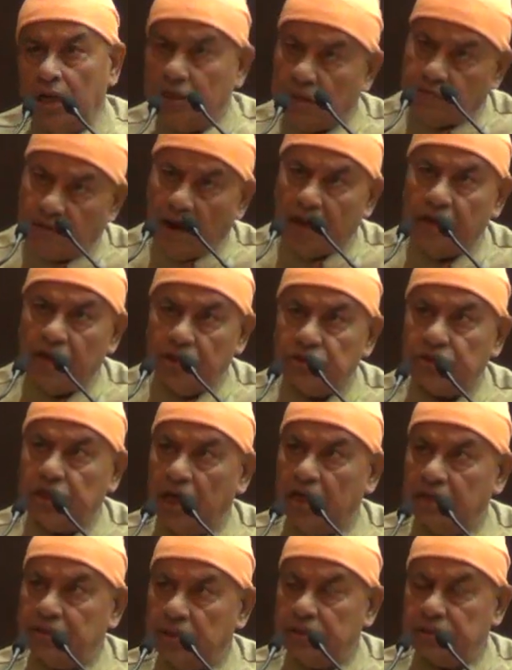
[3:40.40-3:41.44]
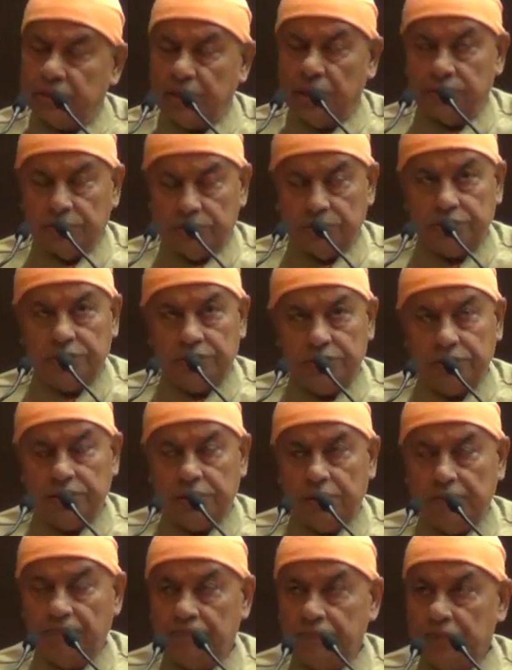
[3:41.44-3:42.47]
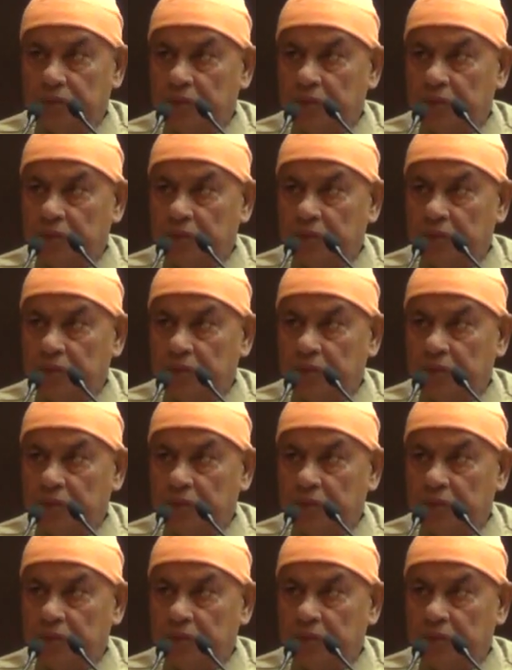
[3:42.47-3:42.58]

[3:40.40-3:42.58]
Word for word: and the financial assistance